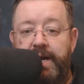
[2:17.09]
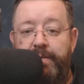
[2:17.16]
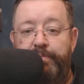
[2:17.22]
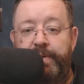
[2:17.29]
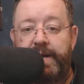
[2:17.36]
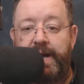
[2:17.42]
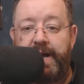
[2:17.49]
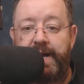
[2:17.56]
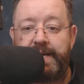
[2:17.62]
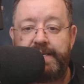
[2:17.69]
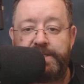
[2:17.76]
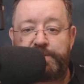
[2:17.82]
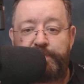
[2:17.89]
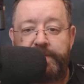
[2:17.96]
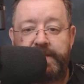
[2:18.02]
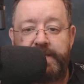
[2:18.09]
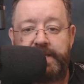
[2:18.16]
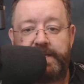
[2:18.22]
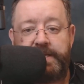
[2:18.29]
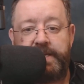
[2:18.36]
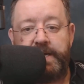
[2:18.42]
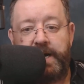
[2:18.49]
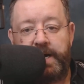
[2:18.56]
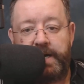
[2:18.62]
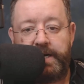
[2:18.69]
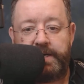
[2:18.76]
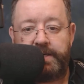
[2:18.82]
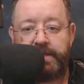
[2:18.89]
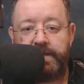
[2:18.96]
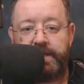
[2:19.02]
And behind me here
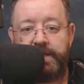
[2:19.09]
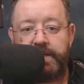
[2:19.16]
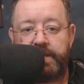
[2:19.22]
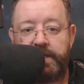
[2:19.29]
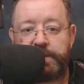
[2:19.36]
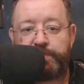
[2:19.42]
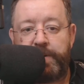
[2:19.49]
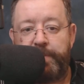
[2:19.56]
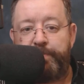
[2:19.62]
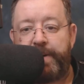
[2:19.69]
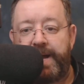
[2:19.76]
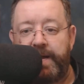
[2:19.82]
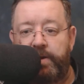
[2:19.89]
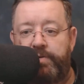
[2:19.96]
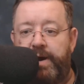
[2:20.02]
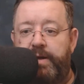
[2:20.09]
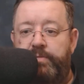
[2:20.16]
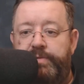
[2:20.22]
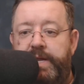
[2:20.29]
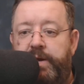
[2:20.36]
is my background.